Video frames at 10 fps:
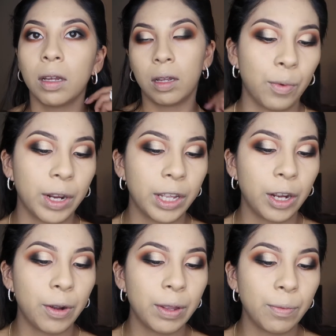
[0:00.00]
We're going to
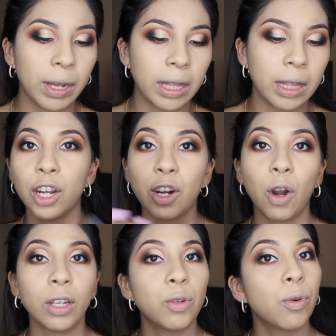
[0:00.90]
go in with your
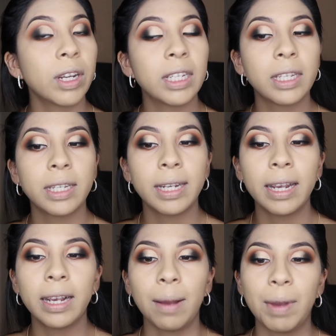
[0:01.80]
contouring
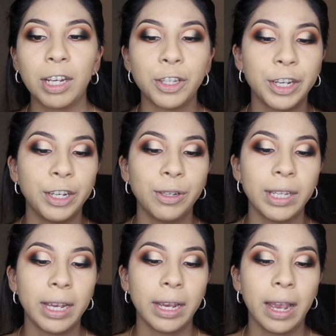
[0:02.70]
stick. I'm actually
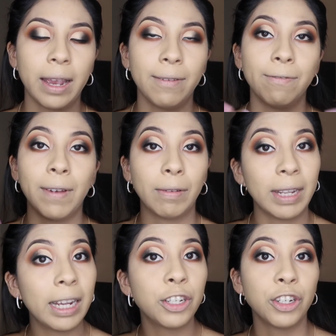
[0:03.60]
using a
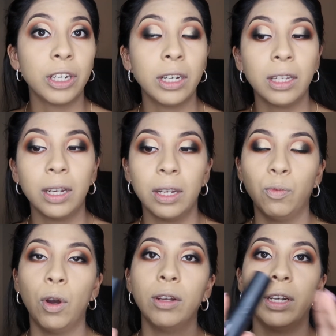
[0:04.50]
foundation
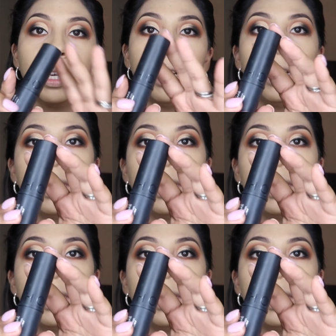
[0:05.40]
in Walnut.